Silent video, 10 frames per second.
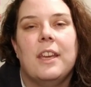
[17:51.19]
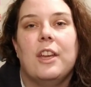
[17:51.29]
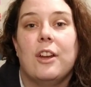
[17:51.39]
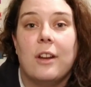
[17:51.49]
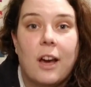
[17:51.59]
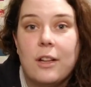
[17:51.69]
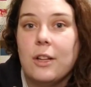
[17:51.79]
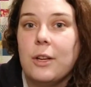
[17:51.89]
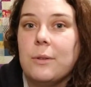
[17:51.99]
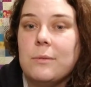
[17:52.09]
you're not
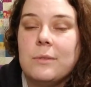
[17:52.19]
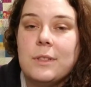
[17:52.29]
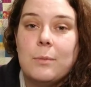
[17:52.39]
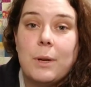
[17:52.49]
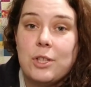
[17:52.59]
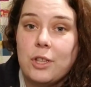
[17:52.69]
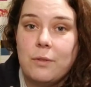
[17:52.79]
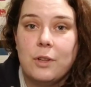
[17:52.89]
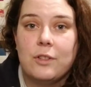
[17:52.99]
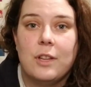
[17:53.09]
alone, especially if
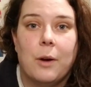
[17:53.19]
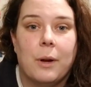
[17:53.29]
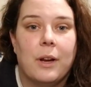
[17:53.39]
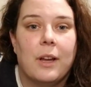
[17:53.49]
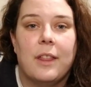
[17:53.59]
you're a sewer.